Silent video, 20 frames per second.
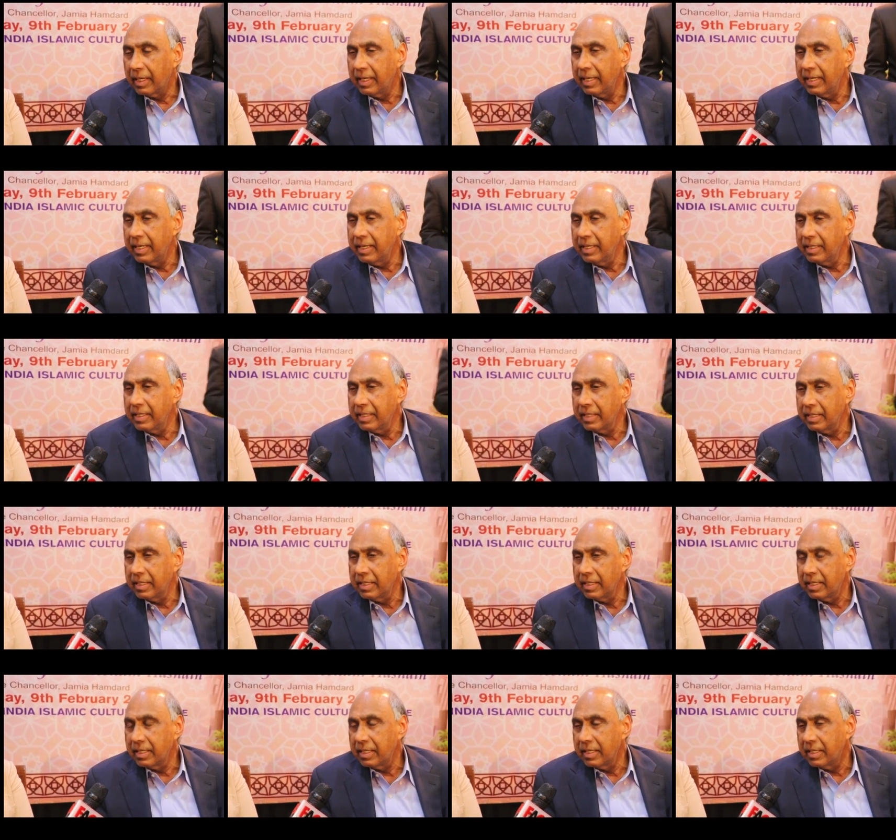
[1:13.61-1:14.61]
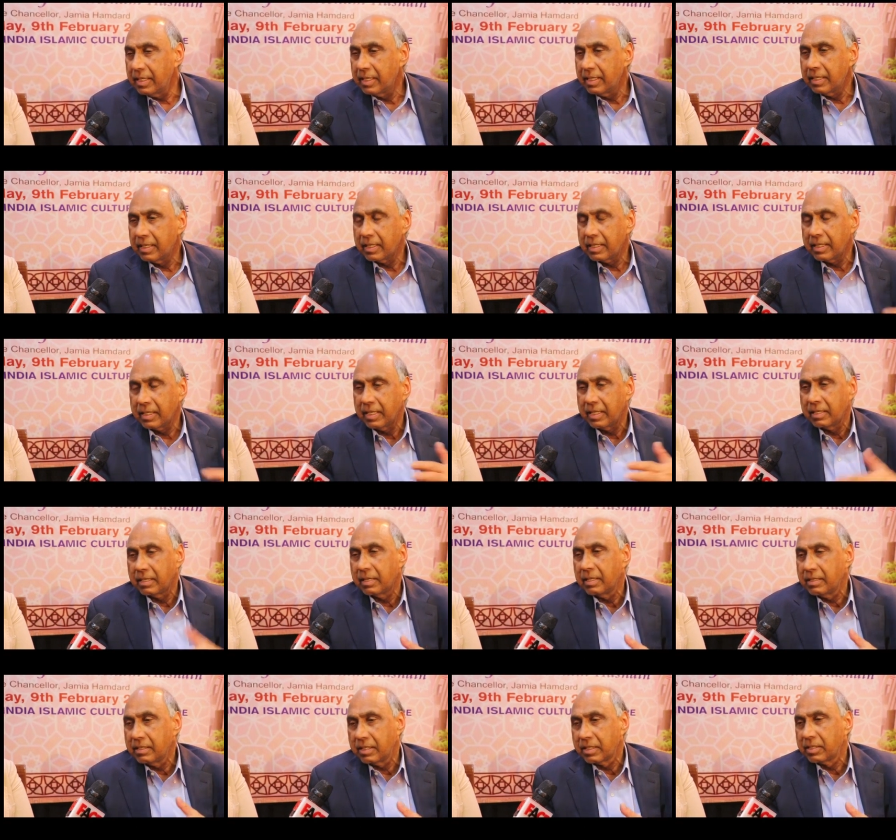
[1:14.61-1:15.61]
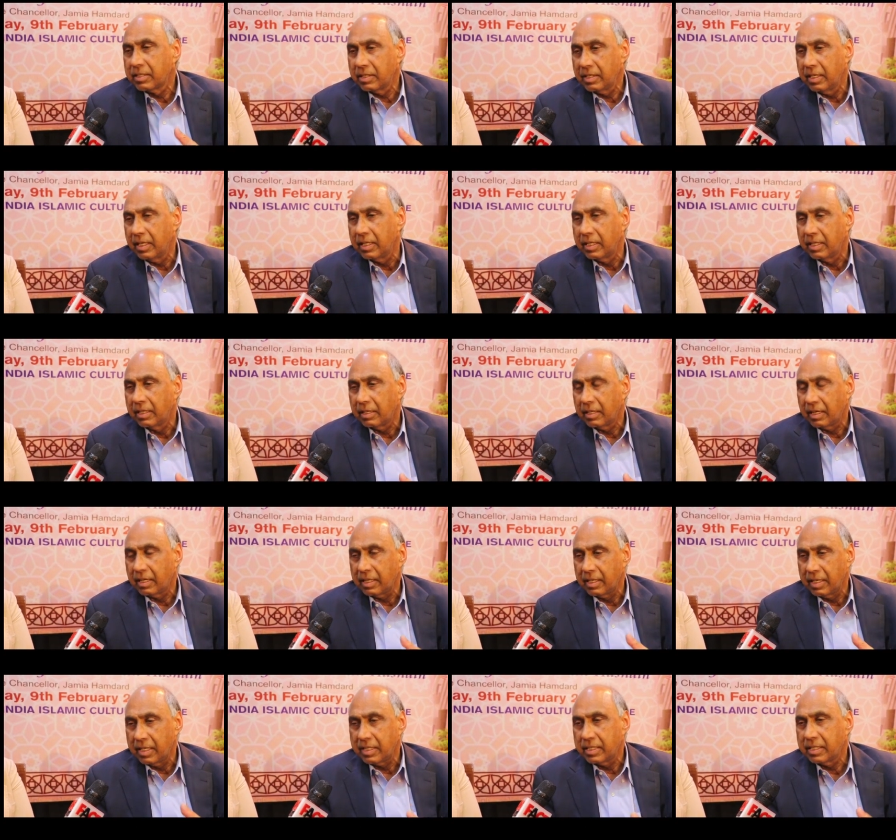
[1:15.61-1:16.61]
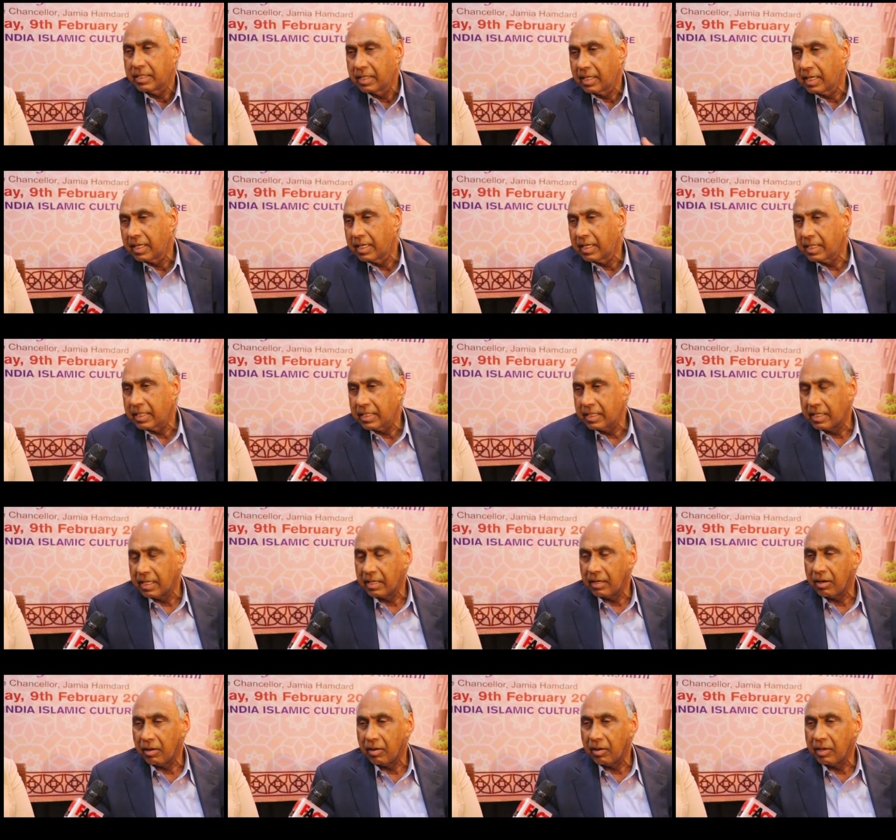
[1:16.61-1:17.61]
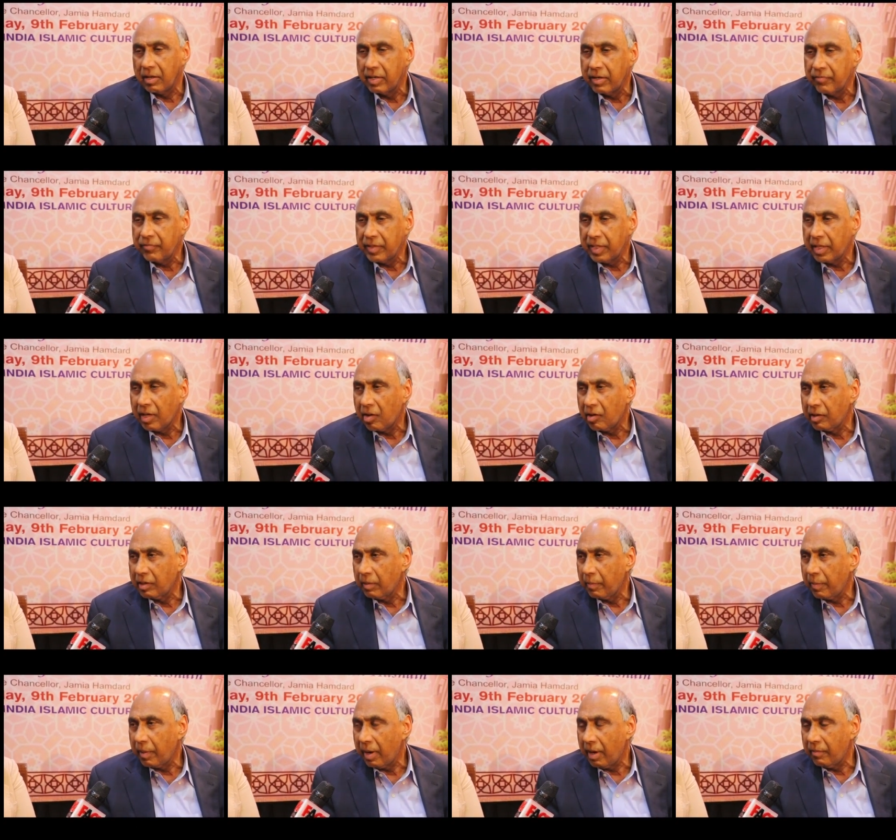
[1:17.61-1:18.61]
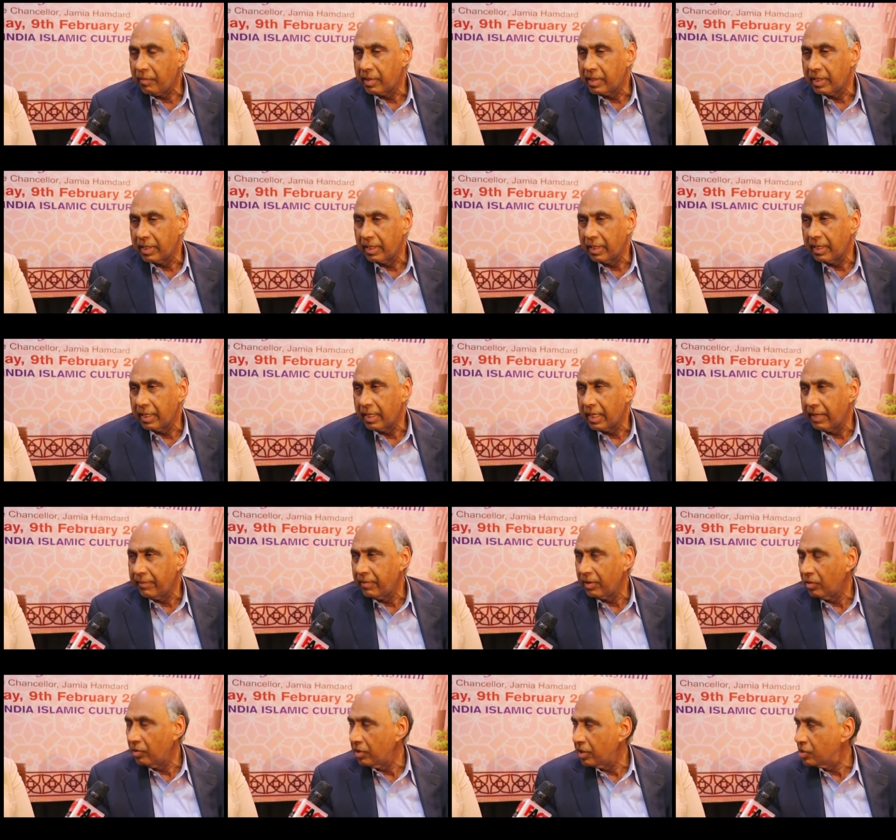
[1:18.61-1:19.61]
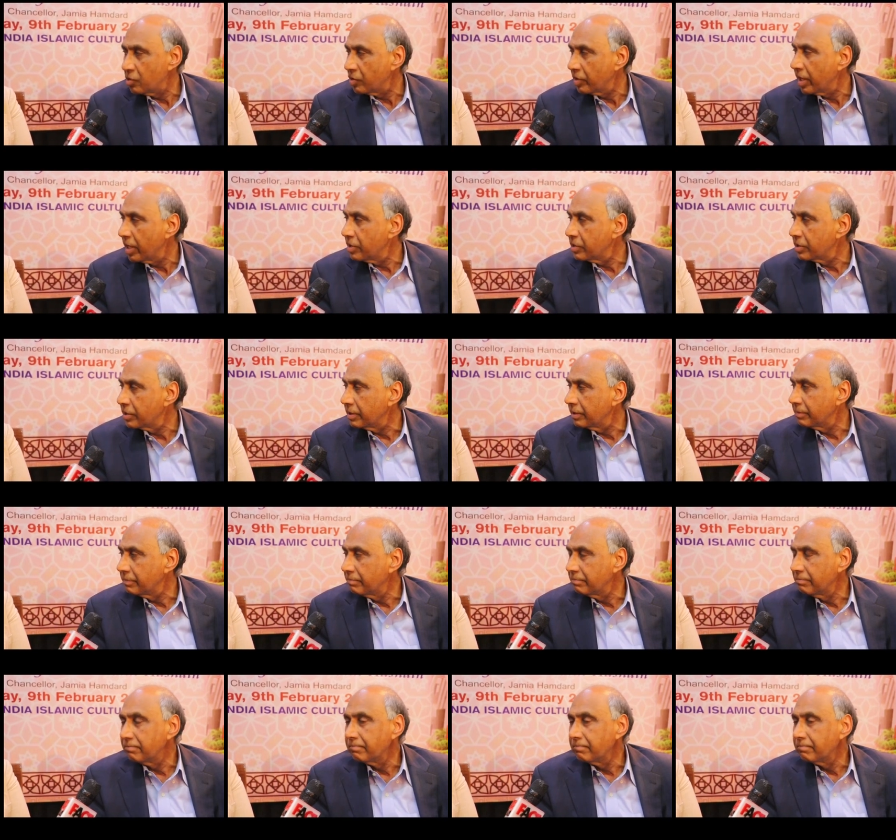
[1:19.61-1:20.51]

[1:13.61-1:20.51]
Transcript: India cannot succeed unless they are lifted out of the poverty and have a good education,